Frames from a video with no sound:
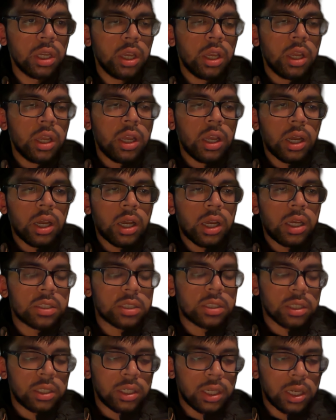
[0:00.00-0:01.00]
and
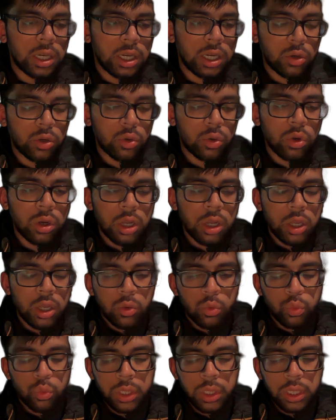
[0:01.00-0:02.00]
now
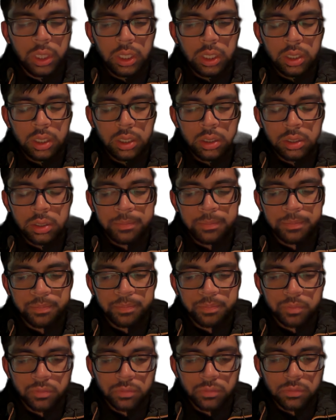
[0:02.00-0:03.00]
we
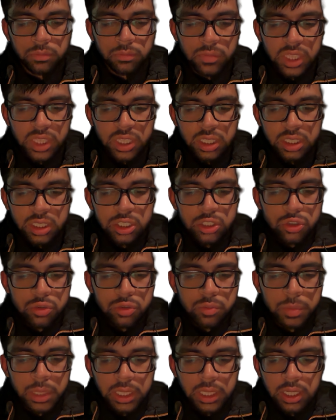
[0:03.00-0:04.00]
need to
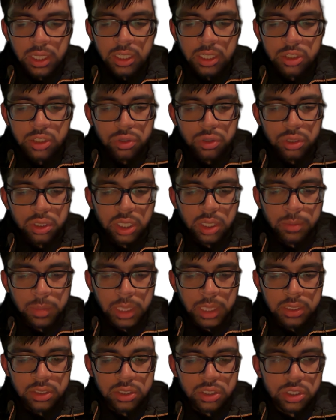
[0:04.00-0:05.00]
be entering the
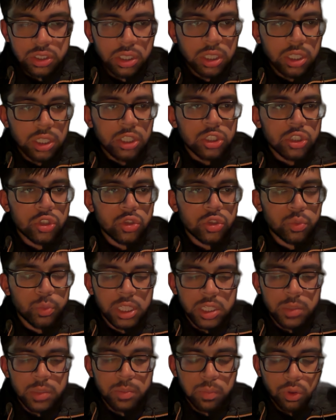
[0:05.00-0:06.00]
commands switch
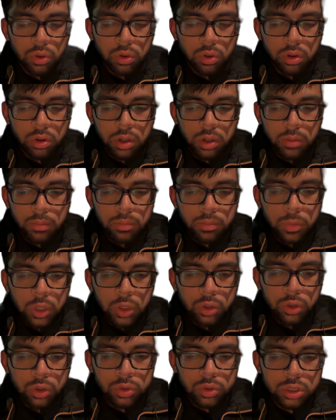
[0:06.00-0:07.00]
port
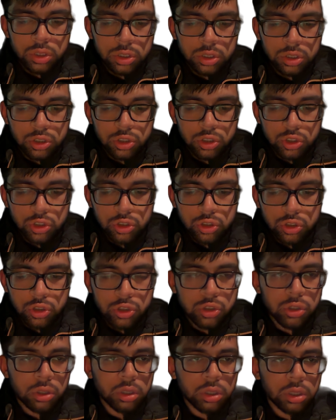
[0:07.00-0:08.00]
mode
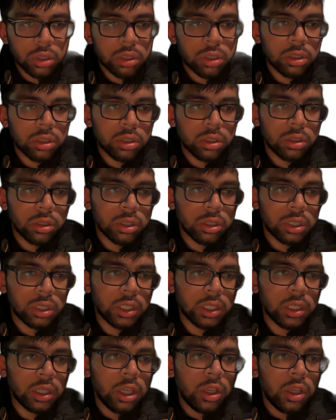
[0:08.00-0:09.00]
trunk. Okay,
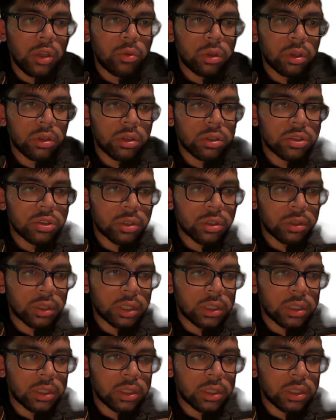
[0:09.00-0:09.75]
sorry,